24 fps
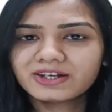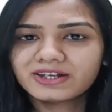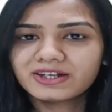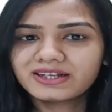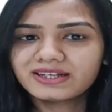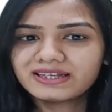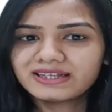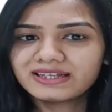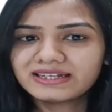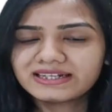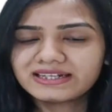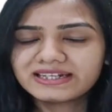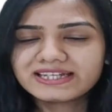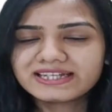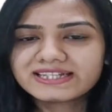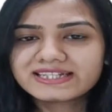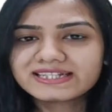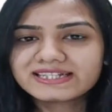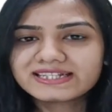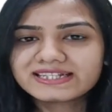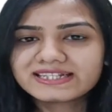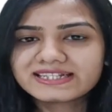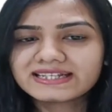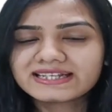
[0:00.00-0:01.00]
Let's take the
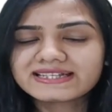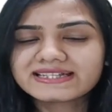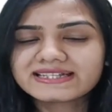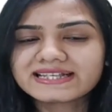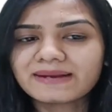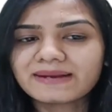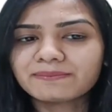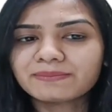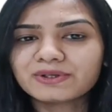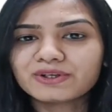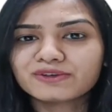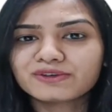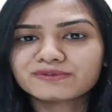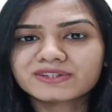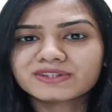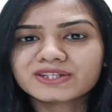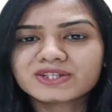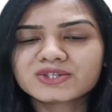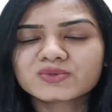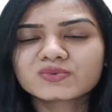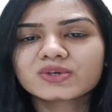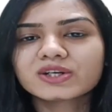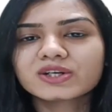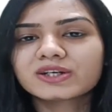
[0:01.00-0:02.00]
example of this
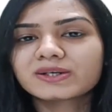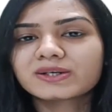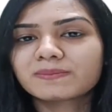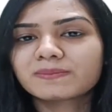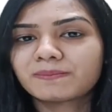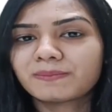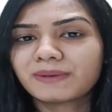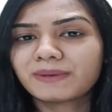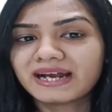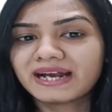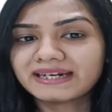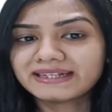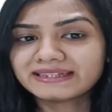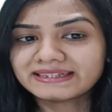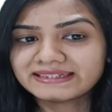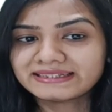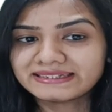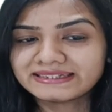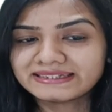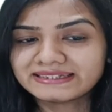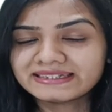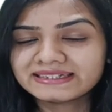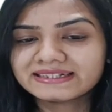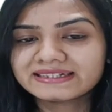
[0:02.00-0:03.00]
word
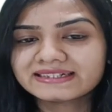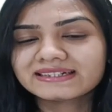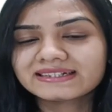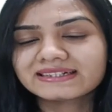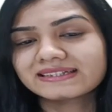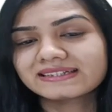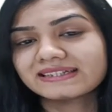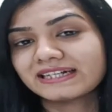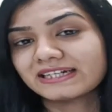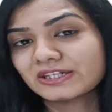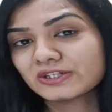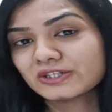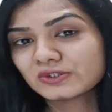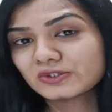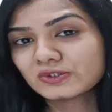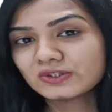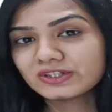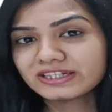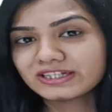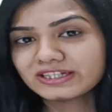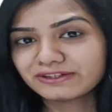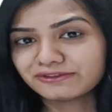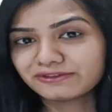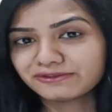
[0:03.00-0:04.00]
partir, that is to
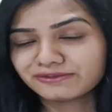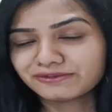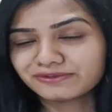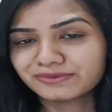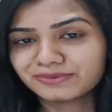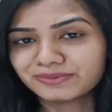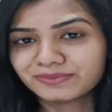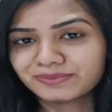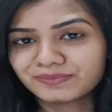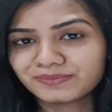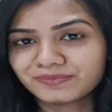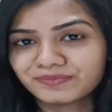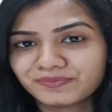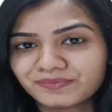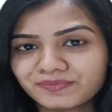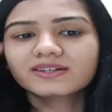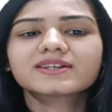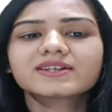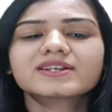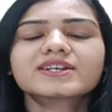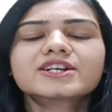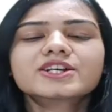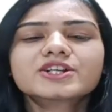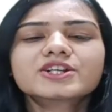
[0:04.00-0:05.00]
leave.
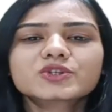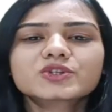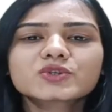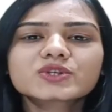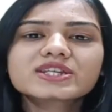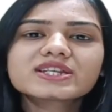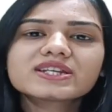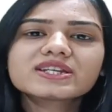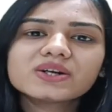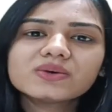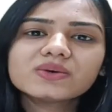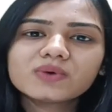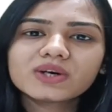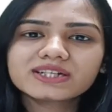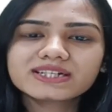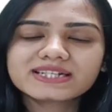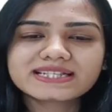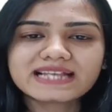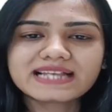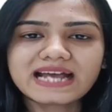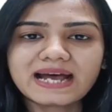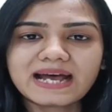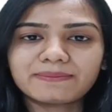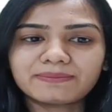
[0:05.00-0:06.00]
So here what is
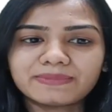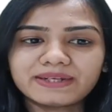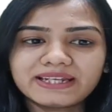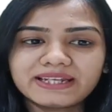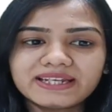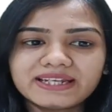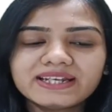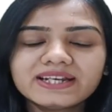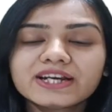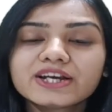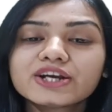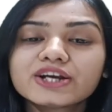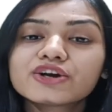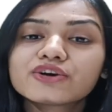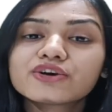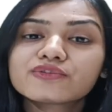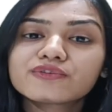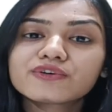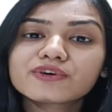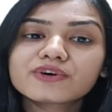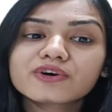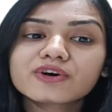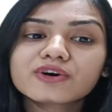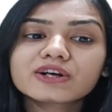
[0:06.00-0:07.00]
happening for
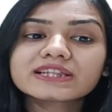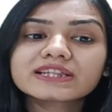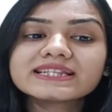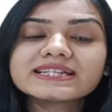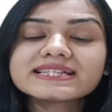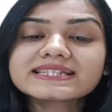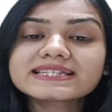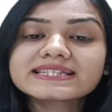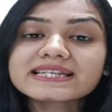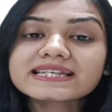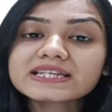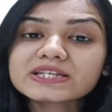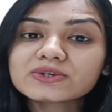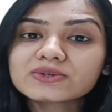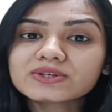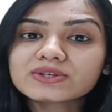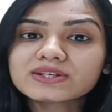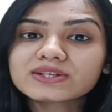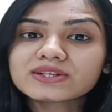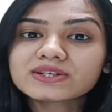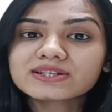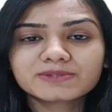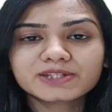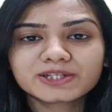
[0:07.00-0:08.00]
all the singular
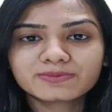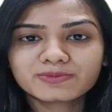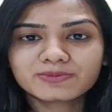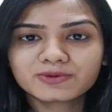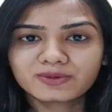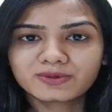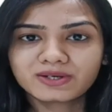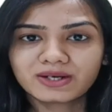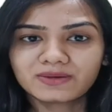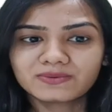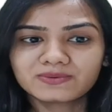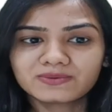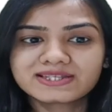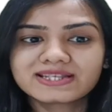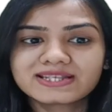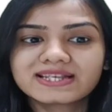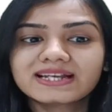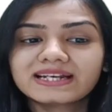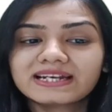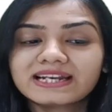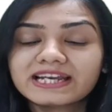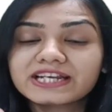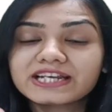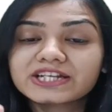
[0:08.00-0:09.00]
subject pronouns like
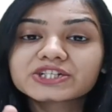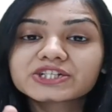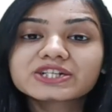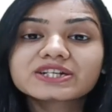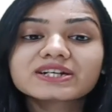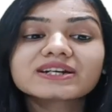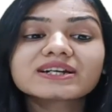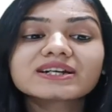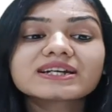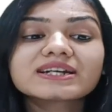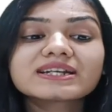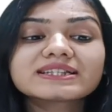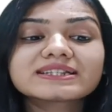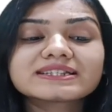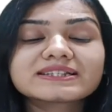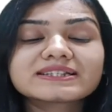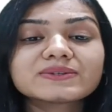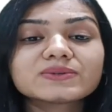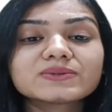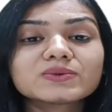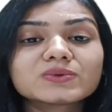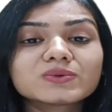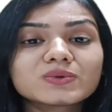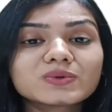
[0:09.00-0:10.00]
je,
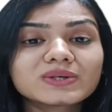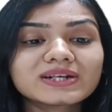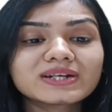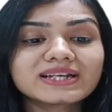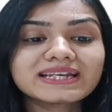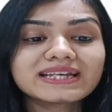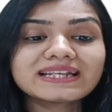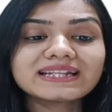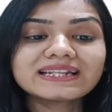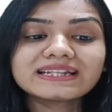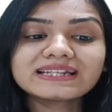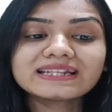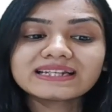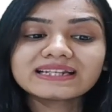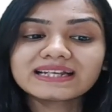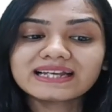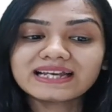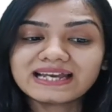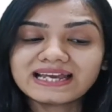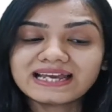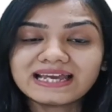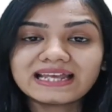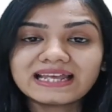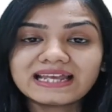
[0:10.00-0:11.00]
tu, il,
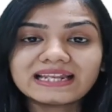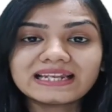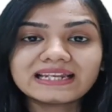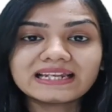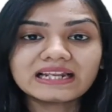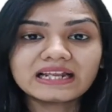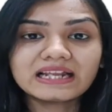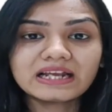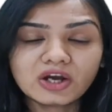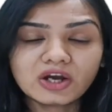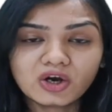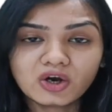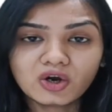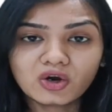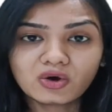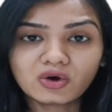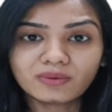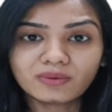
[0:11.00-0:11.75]
elle, on.